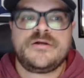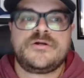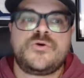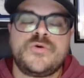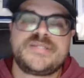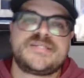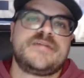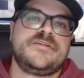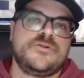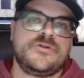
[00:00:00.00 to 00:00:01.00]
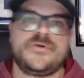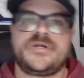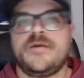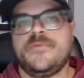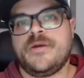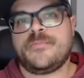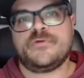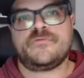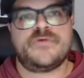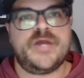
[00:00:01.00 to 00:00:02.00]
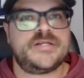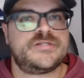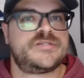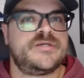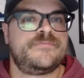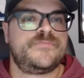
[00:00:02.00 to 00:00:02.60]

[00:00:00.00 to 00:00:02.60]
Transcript: Quiddy's not the only one coming up on free agency.